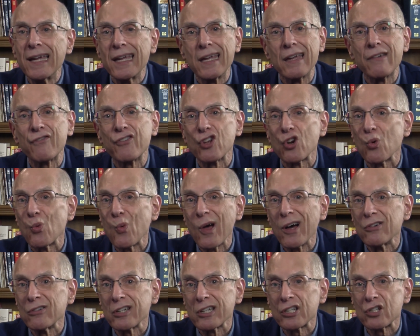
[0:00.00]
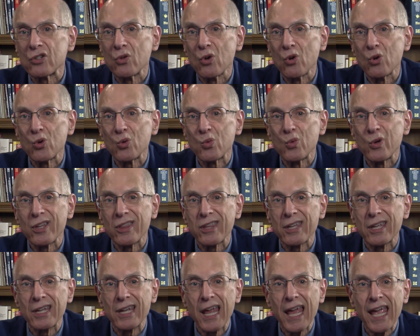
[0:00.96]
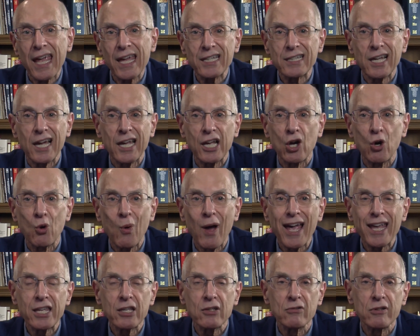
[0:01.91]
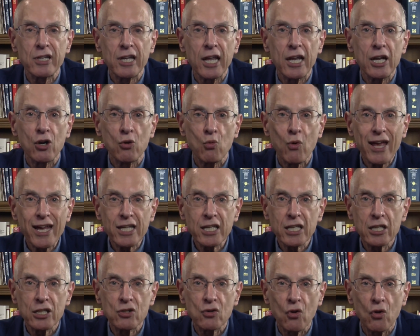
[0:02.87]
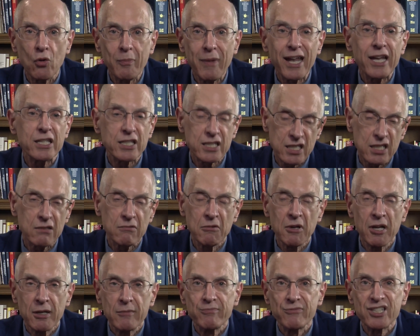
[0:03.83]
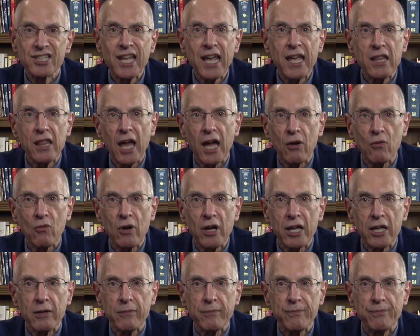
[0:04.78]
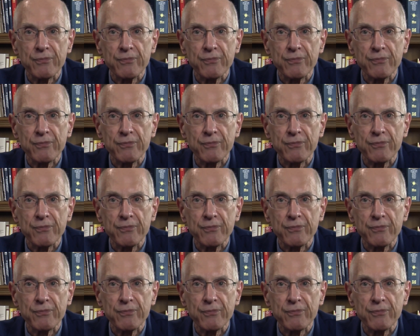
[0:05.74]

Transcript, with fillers: if you're well controlled with an anticoagulant and a rate control medicine, stay that way.